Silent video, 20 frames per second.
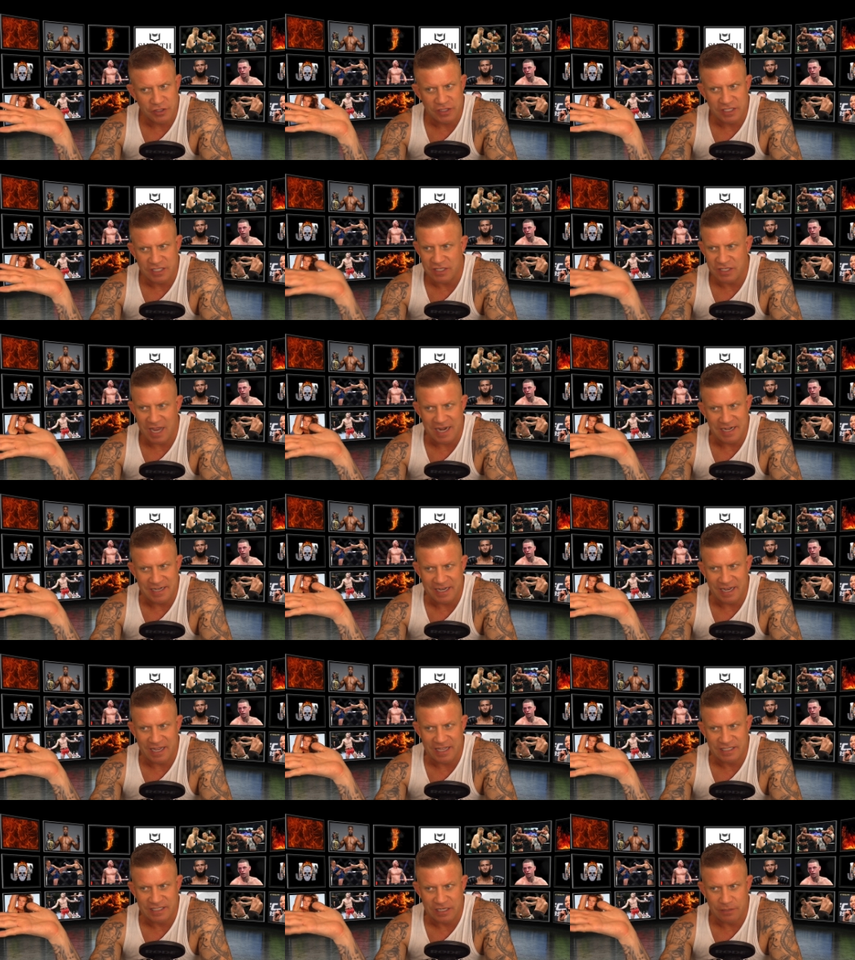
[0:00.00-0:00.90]
this
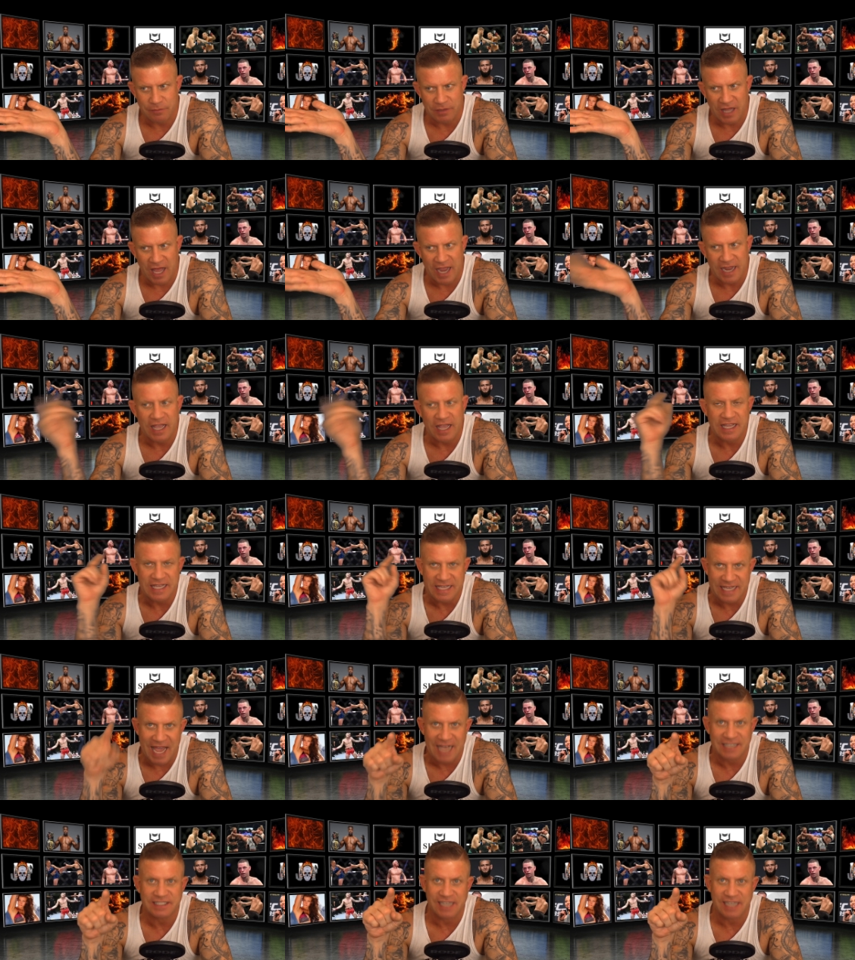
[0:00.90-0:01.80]
idea is going to be like,
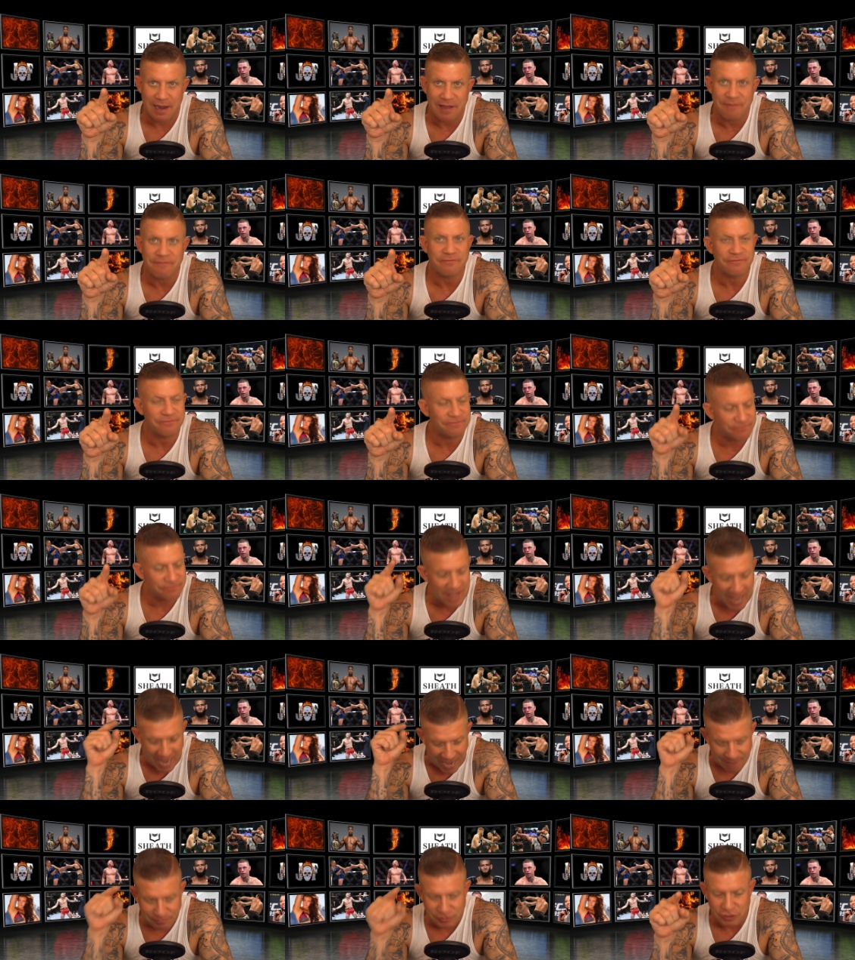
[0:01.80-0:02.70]
yes, I'm
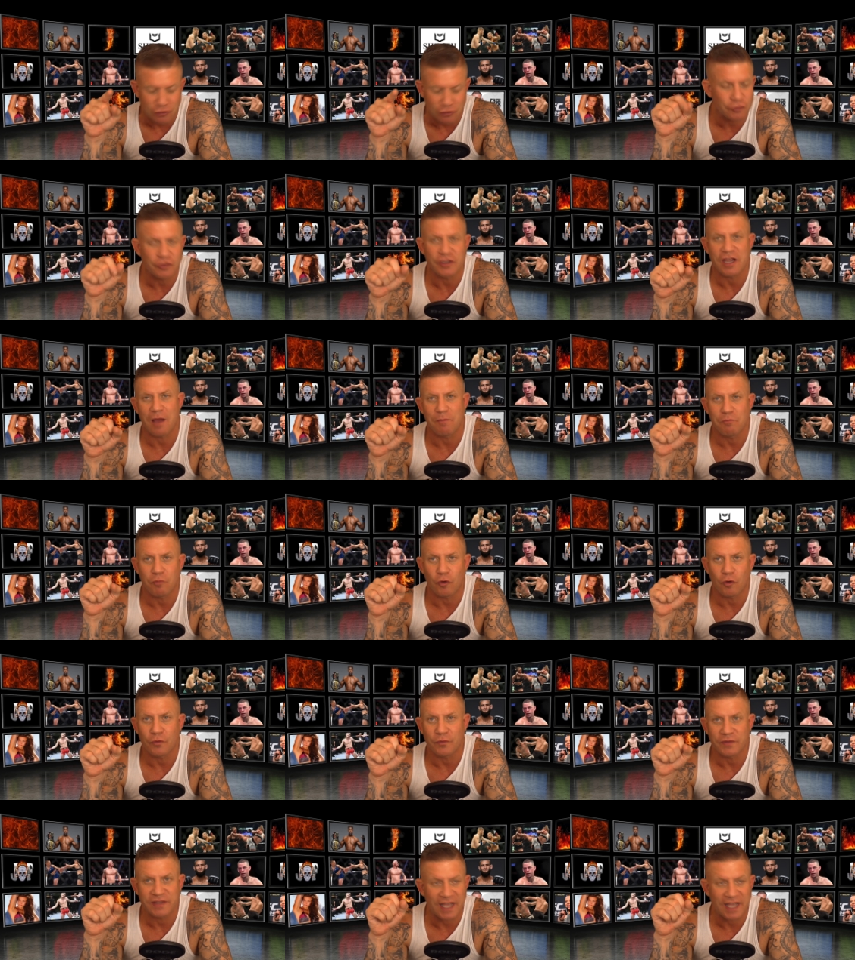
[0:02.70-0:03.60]
absolutely on
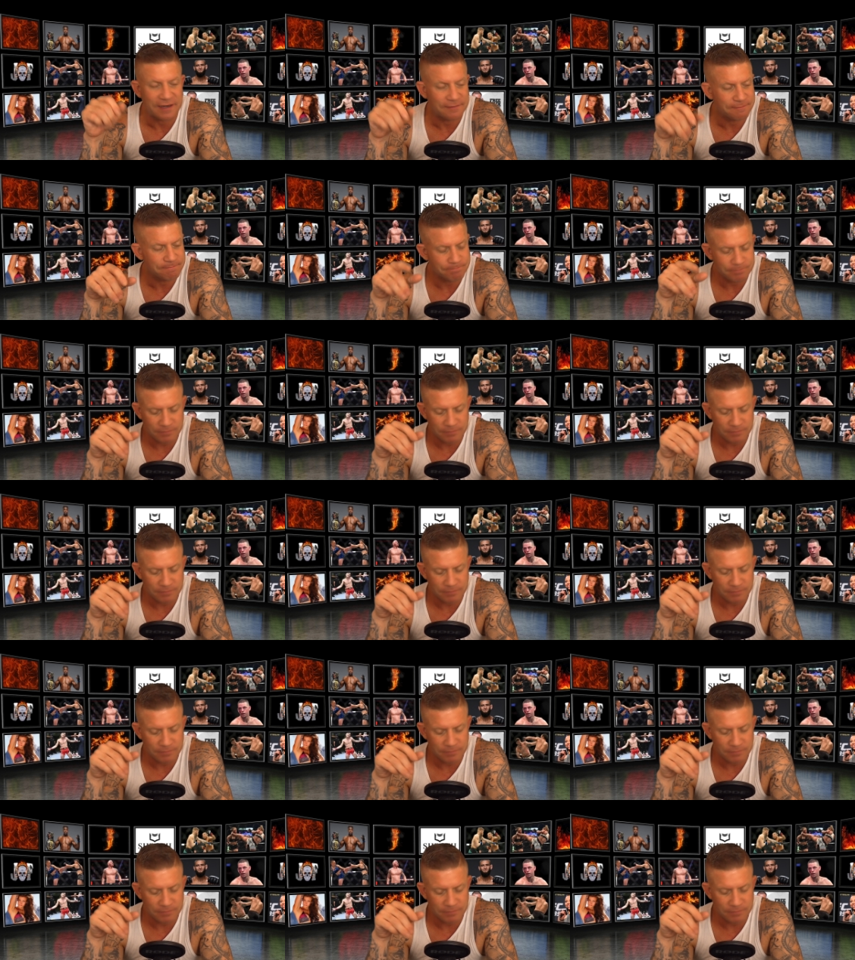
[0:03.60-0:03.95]
board with that.